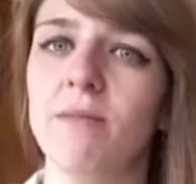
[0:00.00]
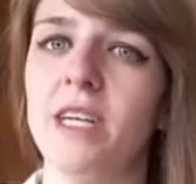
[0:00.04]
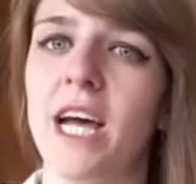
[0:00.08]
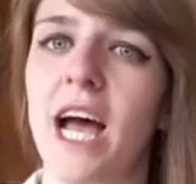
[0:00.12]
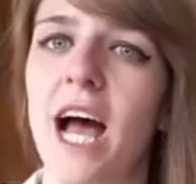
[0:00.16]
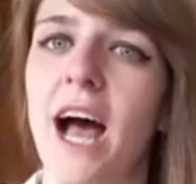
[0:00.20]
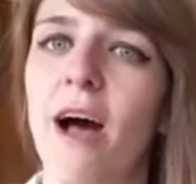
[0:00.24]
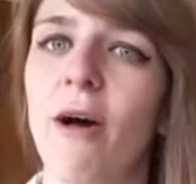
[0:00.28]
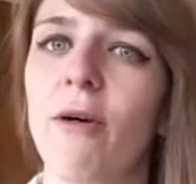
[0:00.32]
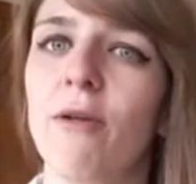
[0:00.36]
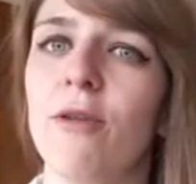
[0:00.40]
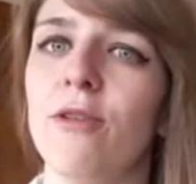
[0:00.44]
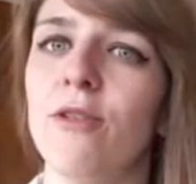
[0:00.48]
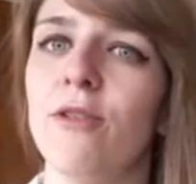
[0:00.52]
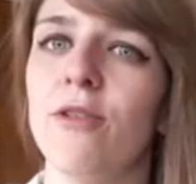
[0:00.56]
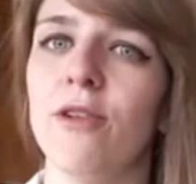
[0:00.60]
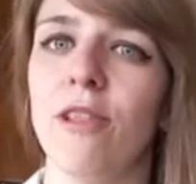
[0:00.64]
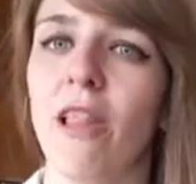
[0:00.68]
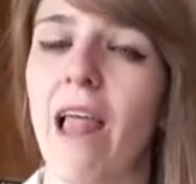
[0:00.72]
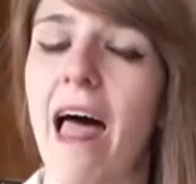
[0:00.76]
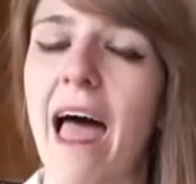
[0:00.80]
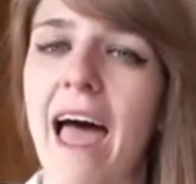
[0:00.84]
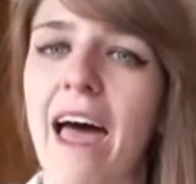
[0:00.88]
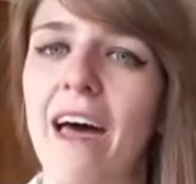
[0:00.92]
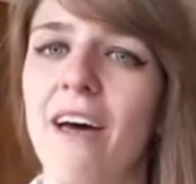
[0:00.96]
town and
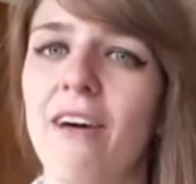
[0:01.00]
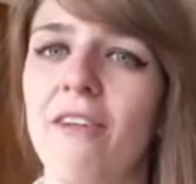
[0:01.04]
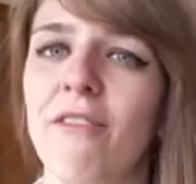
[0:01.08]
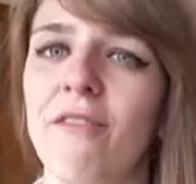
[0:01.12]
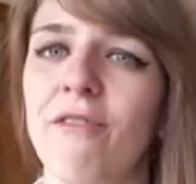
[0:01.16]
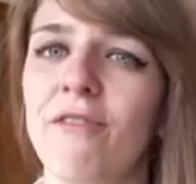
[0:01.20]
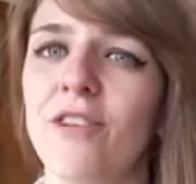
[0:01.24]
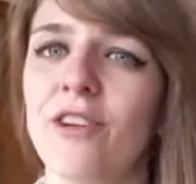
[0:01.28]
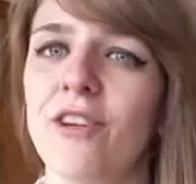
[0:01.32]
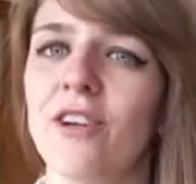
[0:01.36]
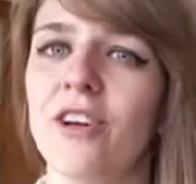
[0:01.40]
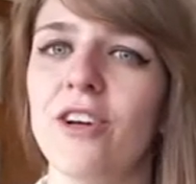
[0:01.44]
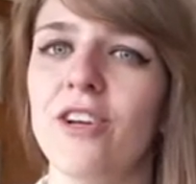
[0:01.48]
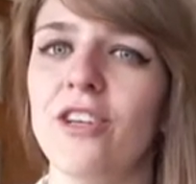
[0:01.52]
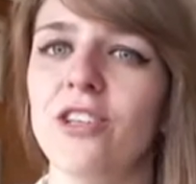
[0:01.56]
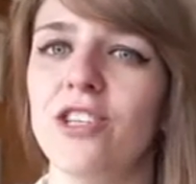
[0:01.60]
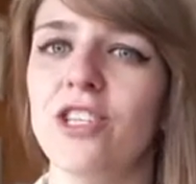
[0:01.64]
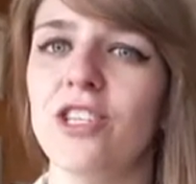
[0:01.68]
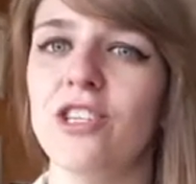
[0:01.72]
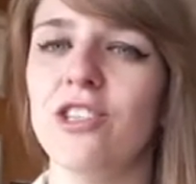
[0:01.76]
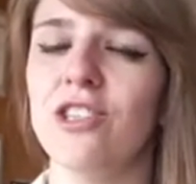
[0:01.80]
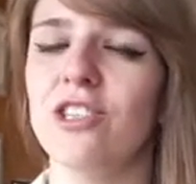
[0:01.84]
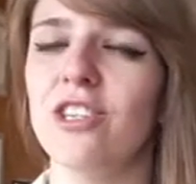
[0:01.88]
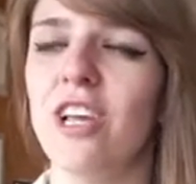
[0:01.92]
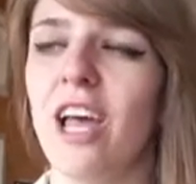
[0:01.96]
left,
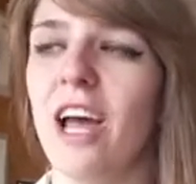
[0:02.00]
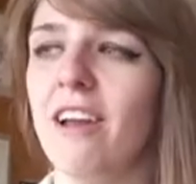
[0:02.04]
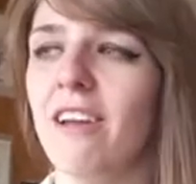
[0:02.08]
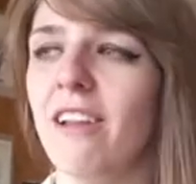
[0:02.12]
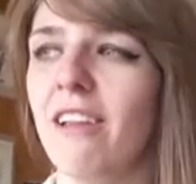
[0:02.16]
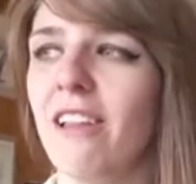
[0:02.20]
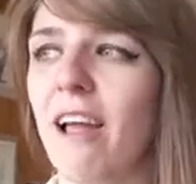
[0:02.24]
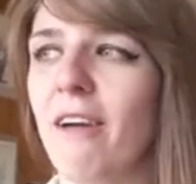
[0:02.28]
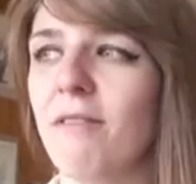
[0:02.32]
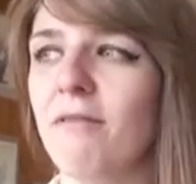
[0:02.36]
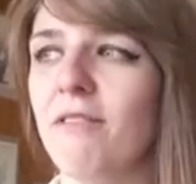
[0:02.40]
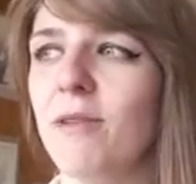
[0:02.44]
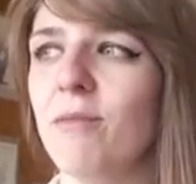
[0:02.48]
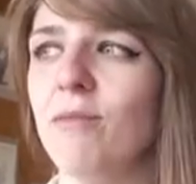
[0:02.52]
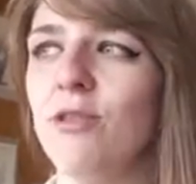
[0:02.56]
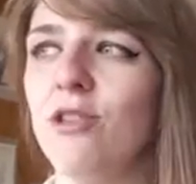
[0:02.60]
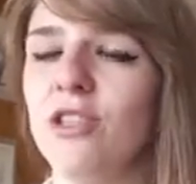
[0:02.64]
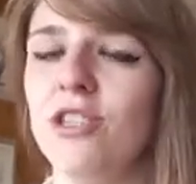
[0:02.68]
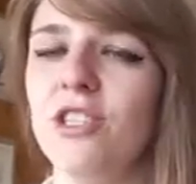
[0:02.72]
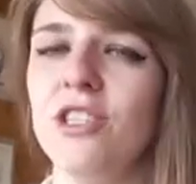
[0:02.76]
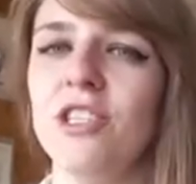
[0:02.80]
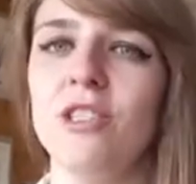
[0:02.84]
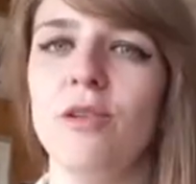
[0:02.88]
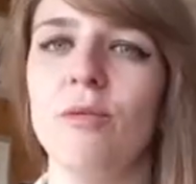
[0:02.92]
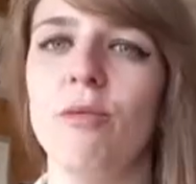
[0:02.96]
she just kind of left
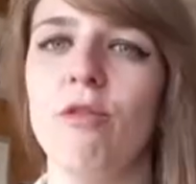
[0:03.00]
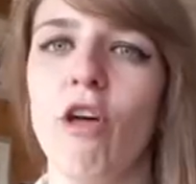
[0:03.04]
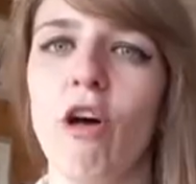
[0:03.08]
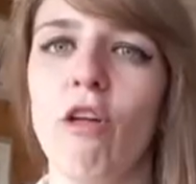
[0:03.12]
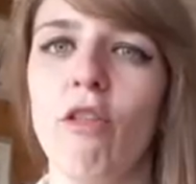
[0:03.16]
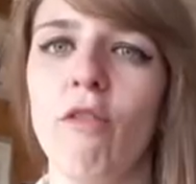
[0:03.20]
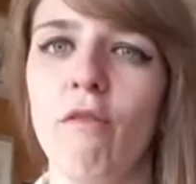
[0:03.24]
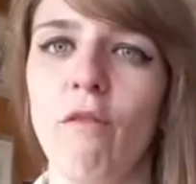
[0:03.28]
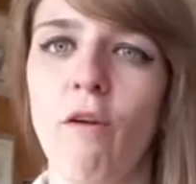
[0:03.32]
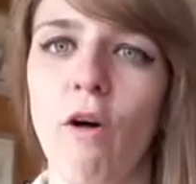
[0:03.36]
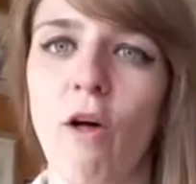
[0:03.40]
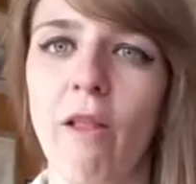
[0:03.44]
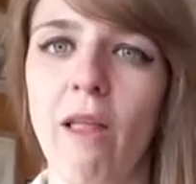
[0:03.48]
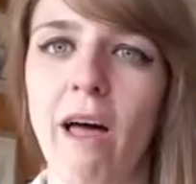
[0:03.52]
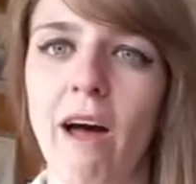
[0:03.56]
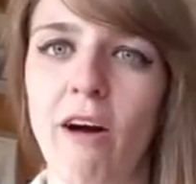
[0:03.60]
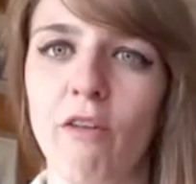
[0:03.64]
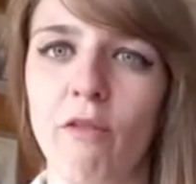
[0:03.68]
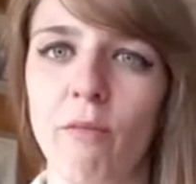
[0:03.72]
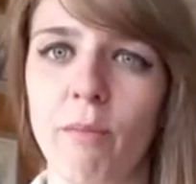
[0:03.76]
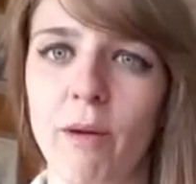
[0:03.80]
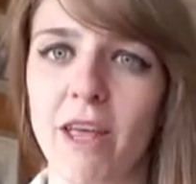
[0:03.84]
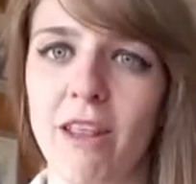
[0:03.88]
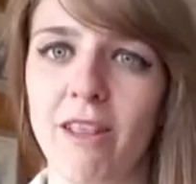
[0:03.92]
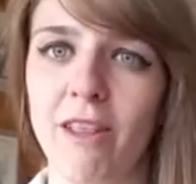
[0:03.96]
Imogen to deal with all the
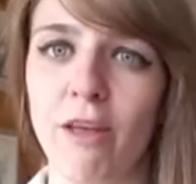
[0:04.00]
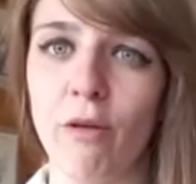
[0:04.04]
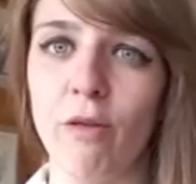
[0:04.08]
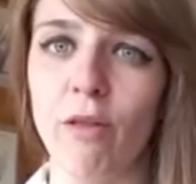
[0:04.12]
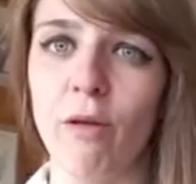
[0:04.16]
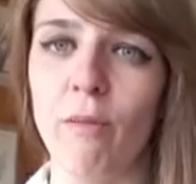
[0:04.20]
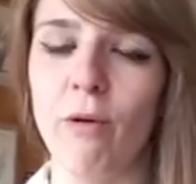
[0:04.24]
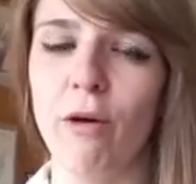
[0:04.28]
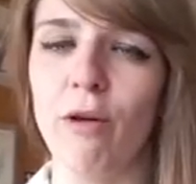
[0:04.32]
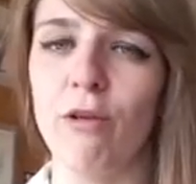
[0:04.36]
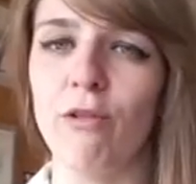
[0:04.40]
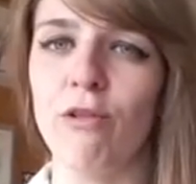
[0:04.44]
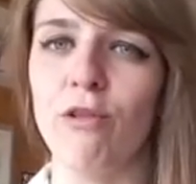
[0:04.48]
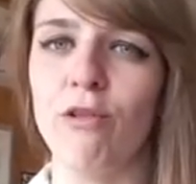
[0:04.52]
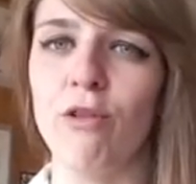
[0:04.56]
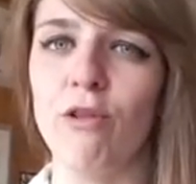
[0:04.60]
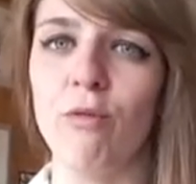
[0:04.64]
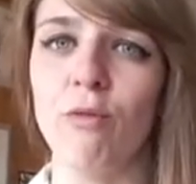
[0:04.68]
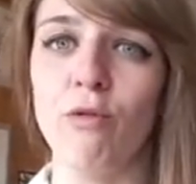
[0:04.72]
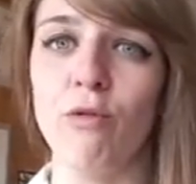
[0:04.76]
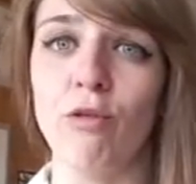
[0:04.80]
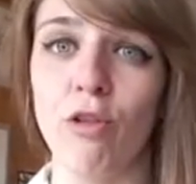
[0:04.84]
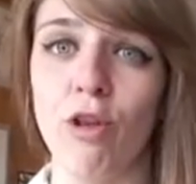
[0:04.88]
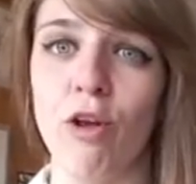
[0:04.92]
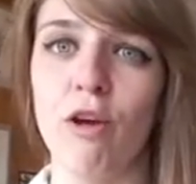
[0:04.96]
fallout of being the only person who
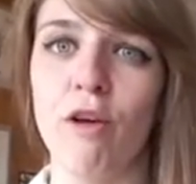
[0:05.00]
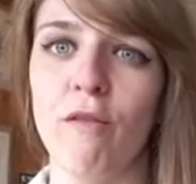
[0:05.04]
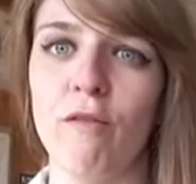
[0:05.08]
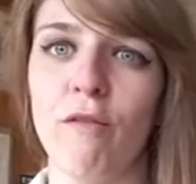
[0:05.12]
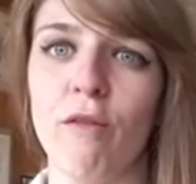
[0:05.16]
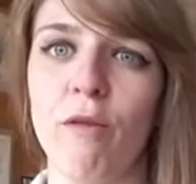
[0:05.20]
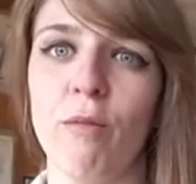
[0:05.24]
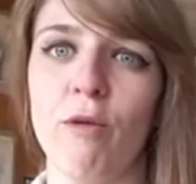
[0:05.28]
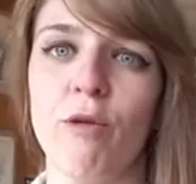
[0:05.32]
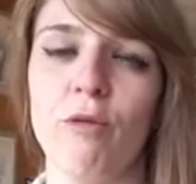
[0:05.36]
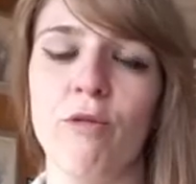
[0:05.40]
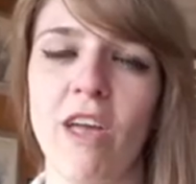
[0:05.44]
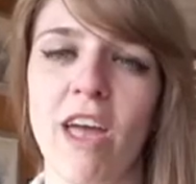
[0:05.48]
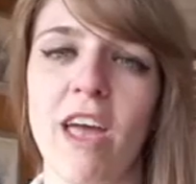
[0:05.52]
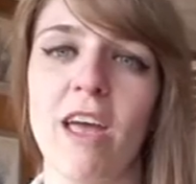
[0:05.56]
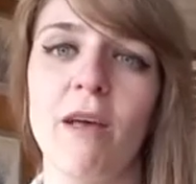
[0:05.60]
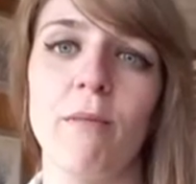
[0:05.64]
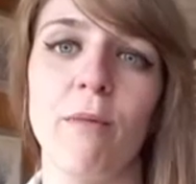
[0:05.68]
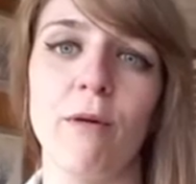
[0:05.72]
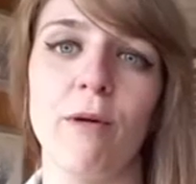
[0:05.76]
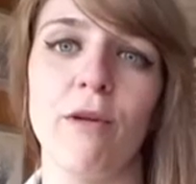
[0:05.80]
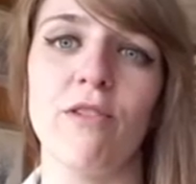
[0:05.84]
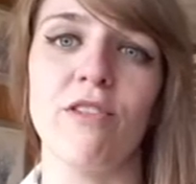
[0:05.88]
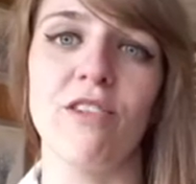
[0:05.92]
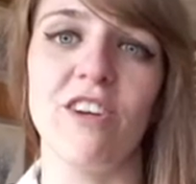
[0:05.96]
was there for the most hated
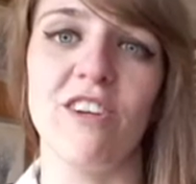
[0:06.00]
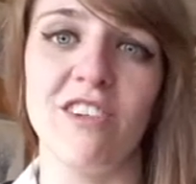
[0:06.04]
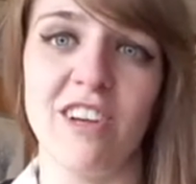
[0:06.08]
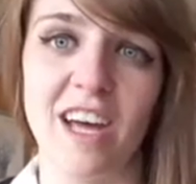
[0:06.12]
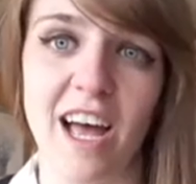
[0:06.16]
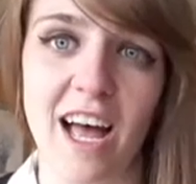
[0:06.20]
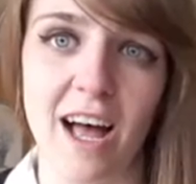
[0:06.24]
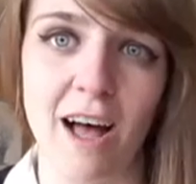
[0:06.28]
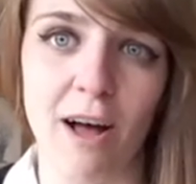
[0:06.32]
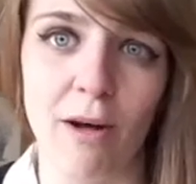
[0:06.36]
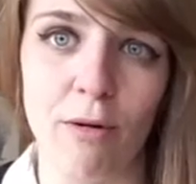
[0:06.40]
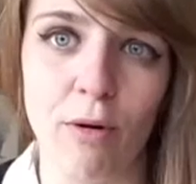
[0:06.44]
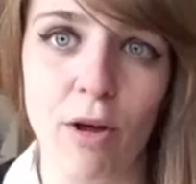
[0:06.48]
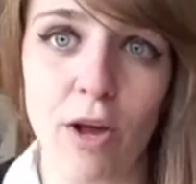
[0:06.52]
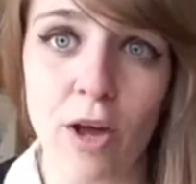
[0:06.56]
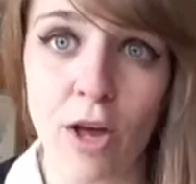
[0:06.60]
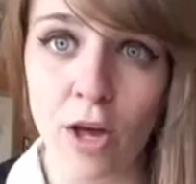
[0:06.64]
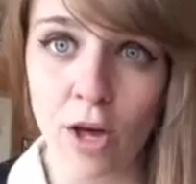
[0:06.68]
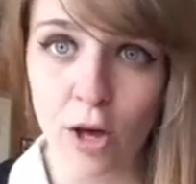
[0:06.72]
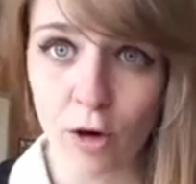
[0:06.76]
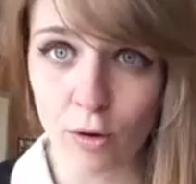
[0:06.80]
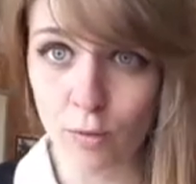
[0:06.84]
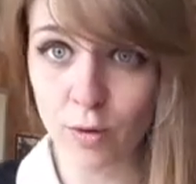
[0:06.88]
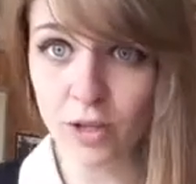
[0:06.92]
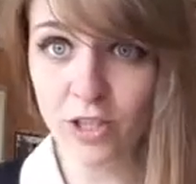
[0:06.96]
person in town,
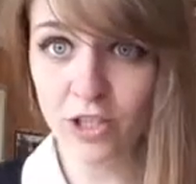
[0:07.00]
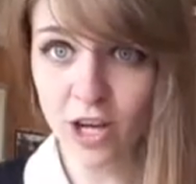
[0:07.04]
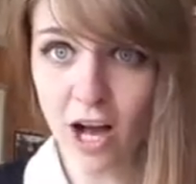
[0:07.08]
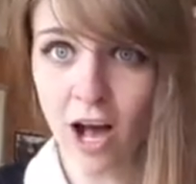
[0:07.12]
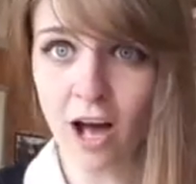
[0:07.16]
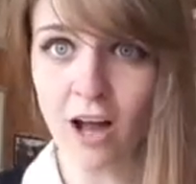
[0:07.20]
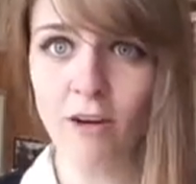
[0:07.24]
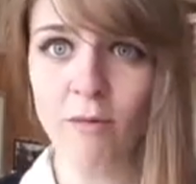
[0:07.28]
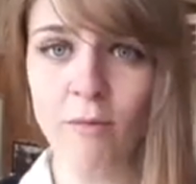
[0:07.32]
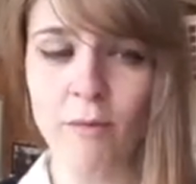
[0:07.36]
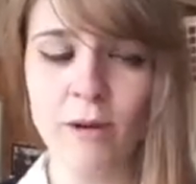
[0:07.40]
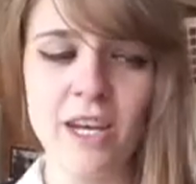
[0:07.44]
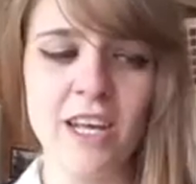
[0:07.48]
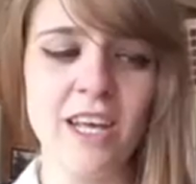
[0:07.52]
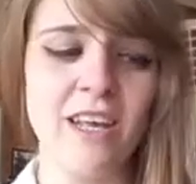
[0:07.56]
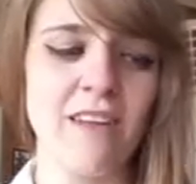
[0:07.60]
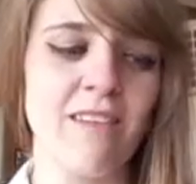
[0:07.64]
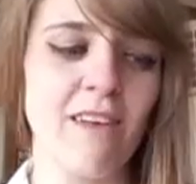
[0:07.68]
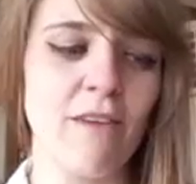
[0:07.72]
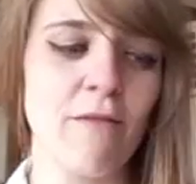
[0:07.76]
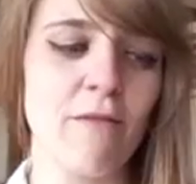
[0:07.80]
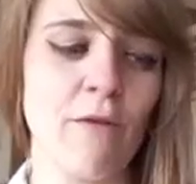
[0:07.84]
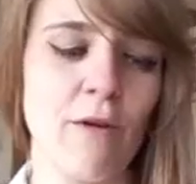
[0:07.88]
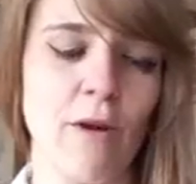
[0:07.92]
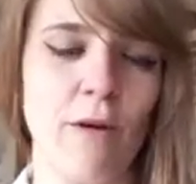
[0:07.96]
which can't have been
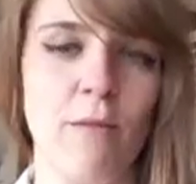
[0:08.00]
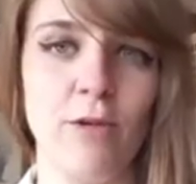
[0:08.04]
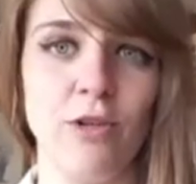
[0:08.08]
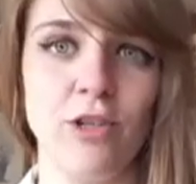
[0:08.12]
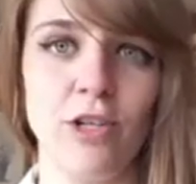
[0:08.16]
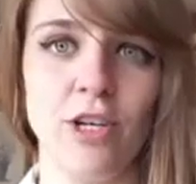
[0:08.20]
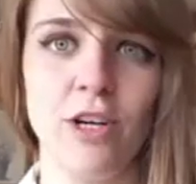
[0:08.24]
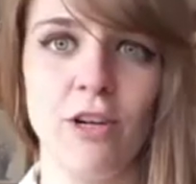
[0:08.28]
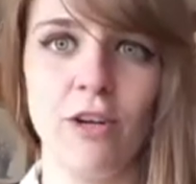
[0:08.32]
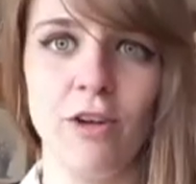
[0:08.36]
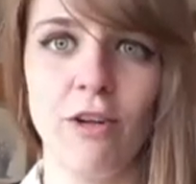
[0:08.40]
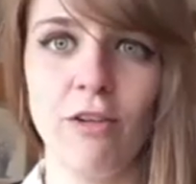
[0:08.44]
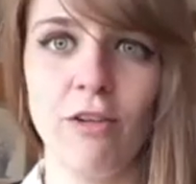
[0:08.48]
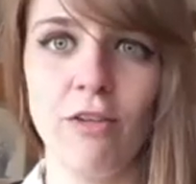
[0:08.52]
easy for Imogen.